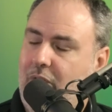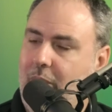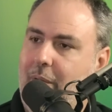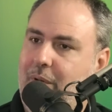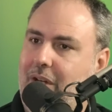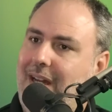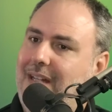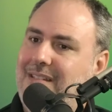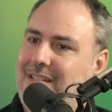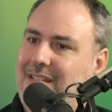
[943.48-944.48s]
Remember,
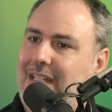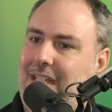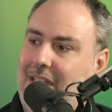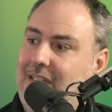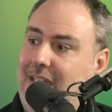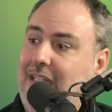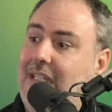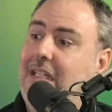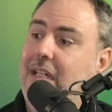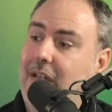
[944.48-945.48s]
God seeds, he
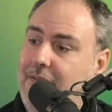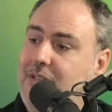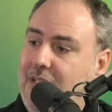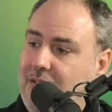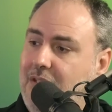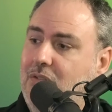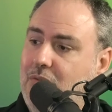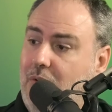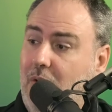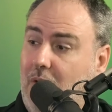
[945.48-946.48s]
gives his
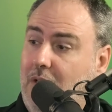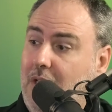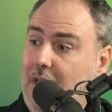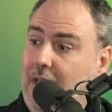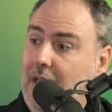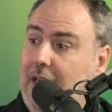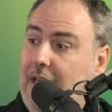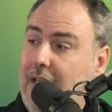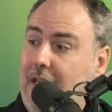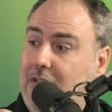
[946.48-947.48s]
control
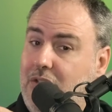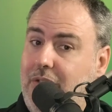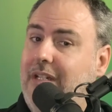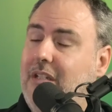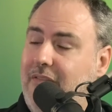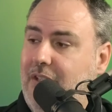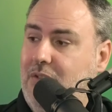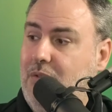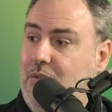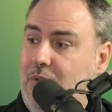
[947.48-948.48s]
to
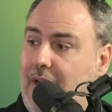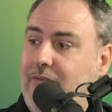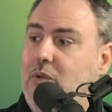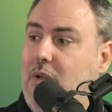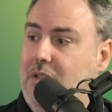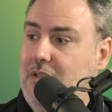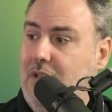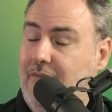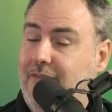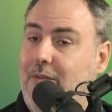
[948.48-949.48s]
individuals who have choices.
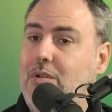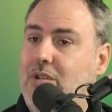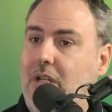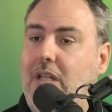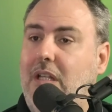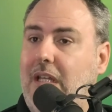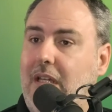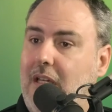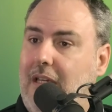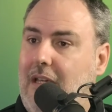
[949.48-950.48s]

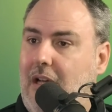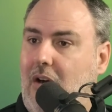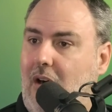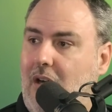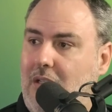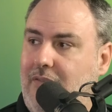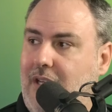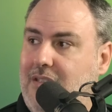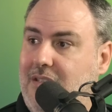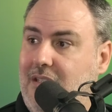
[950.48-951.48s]
Unfortunately, all of
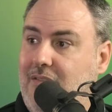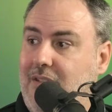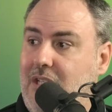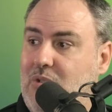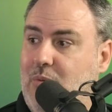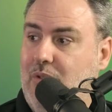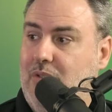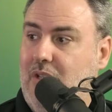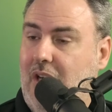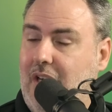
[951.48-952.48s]
us as
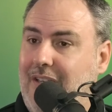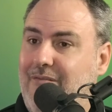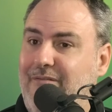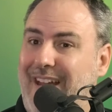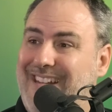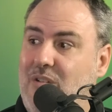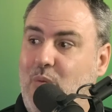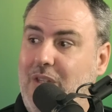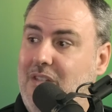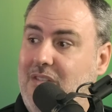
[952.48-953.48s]
individuals are infected
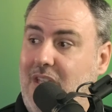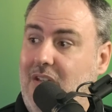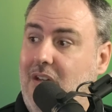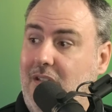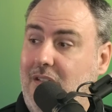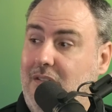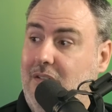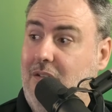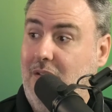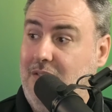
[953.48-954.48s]
with this thing
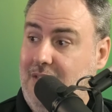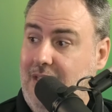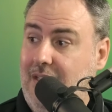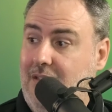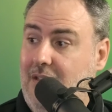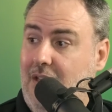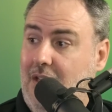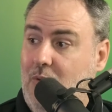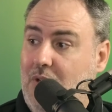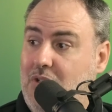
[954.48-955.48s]
called sin,
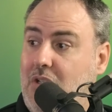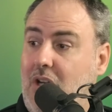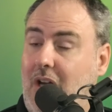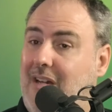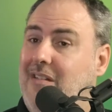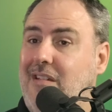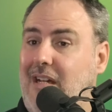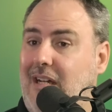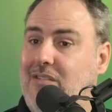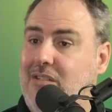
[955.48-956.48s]
which cause
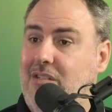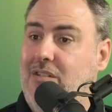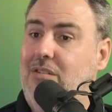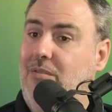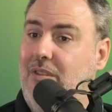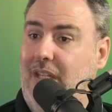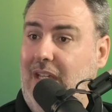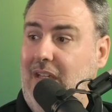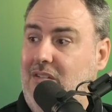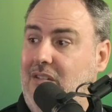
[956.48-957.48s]
us to do
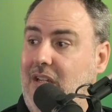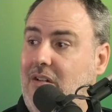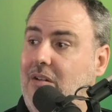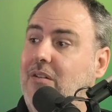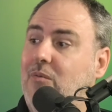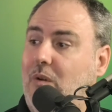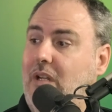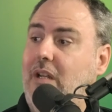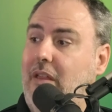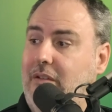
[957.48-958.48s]
things that hurt one
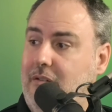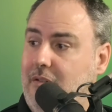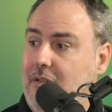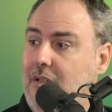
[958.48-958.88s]
another.